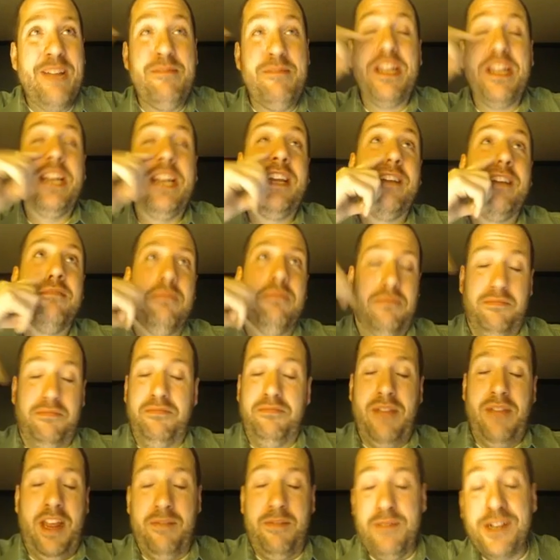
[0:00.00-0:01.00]
meaning
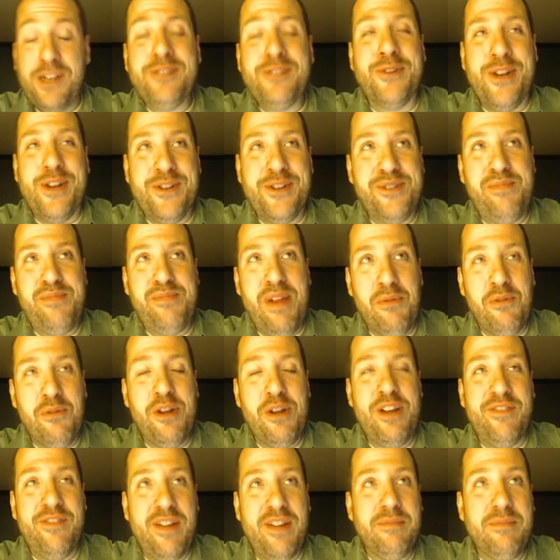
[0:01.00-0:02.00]
my administrators may
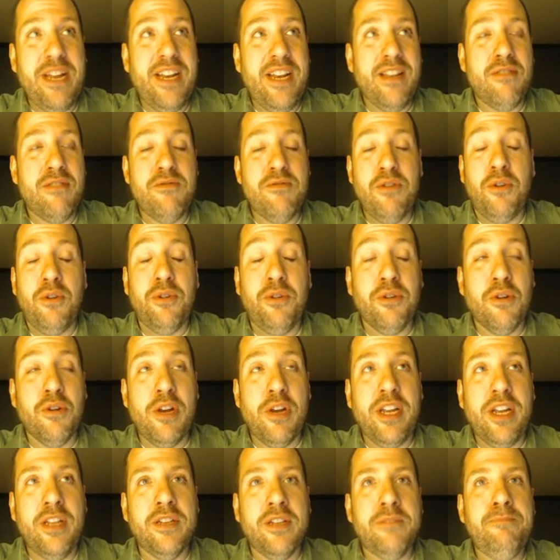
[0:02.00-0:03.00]
worry if I'm getting through the whole
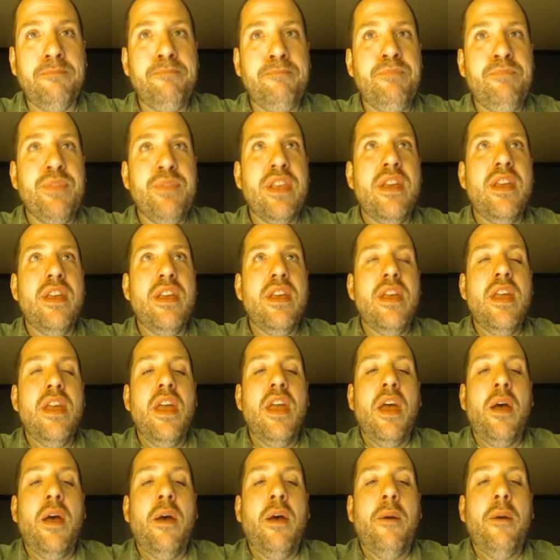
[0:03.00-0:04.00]
curriculum.
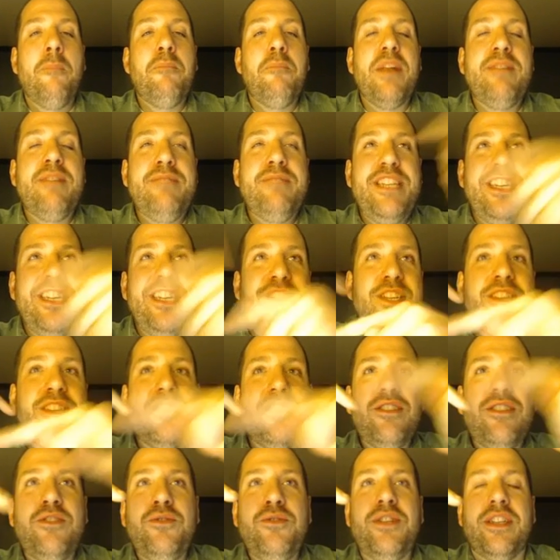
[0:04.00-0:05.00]
But I'm teaching
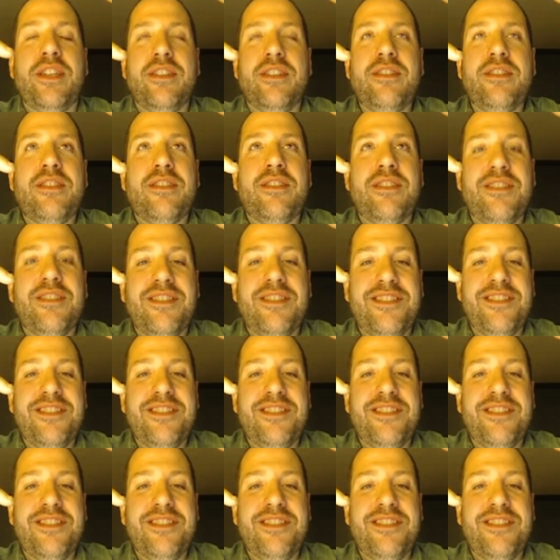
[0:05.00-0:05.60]
students.